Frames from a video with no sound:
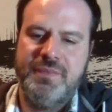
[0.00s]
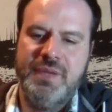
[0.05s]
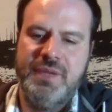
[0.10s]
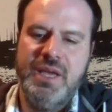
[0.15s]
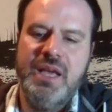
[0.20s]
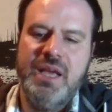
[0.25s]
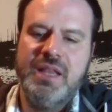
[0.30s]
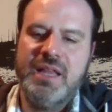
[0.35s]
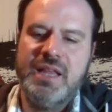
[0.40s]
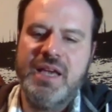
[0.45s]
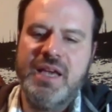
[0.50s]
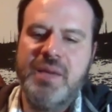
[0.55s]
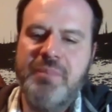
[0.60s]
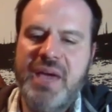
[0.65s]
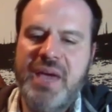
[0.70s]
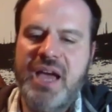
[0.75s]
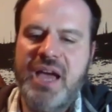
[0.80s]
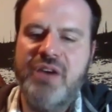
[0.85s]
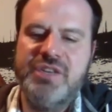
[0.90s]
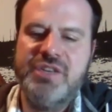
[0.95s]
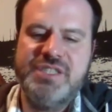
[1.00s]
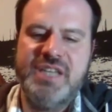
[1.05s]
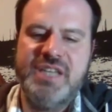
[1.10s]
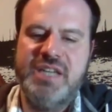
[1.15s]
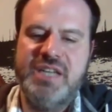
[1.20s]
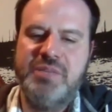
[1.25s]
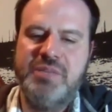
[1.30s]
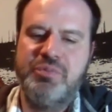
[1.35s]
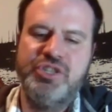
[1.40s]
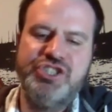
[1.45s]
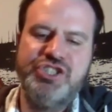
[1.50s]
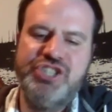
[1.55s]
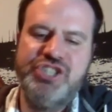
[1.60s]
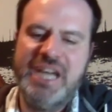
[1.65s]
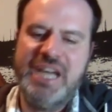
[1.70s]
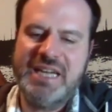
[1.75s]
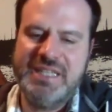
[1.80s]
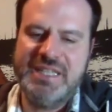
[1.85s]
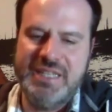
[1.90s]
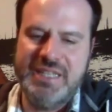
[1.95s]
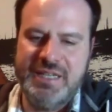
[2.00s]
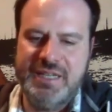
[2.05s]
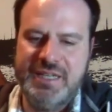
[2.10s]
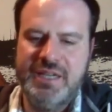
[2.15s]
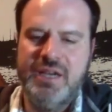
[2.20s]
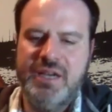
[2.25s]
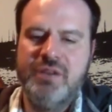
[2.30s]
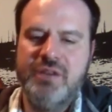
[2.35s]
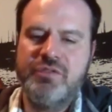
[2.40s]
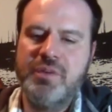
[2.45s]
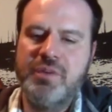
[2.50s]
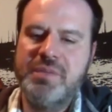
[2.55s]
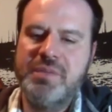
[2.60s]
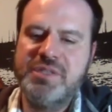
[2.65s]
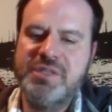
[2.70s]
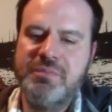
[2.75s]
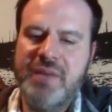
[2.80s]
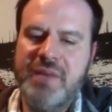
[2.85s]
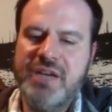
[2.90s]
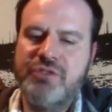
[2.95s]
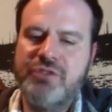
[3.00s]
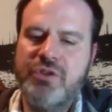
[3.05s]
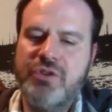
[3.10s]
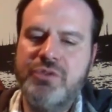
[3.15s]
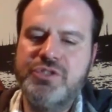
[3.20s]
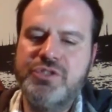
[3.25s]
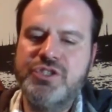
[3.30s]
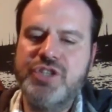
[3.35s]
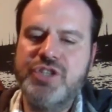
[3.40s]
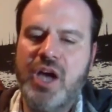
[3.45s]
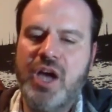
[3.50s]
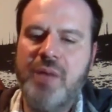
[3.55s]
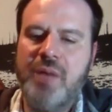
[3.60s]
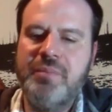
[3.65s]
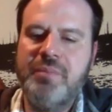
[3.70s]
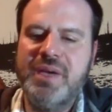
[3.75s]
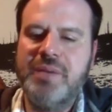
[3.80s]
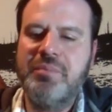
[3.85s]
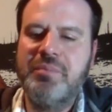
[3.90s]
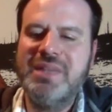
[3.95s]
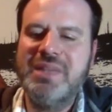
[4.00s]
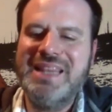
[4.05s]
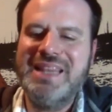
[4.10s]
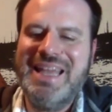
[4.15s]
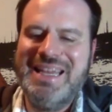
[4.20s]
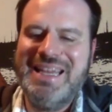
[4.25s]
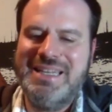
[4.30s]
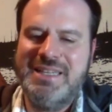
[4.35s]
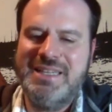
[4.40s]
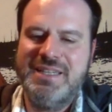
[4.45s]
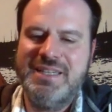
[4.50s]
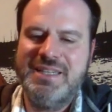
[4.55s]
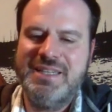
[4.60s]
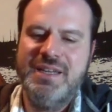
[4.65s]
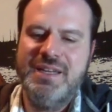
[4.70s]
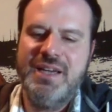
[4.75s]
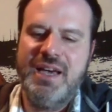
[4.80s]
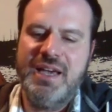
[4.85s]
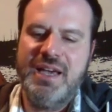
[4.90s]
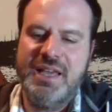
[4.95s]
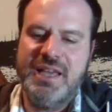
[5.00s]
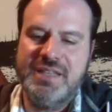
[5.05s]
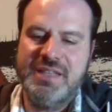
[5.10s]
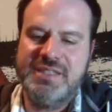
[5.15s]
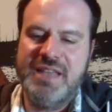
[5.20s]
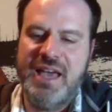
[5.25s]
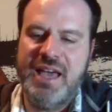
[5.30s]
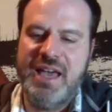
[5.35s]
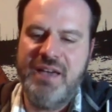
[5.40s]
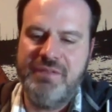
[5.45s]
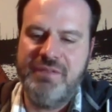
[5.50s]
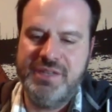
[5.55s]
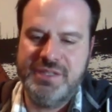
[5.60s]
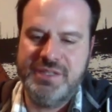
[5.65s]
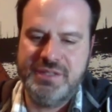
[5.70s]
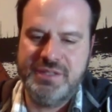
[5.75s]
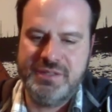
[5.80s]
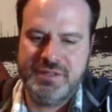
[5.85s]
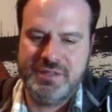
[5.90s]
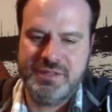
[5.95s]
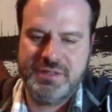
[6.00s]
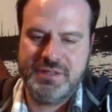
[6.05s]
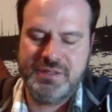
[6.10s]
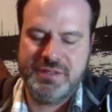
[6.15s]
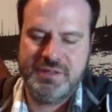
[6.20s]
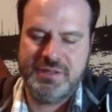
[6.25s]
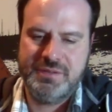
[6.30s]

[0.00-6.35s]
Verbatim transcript: like a parasite projected from its microscopic plate against the heavens.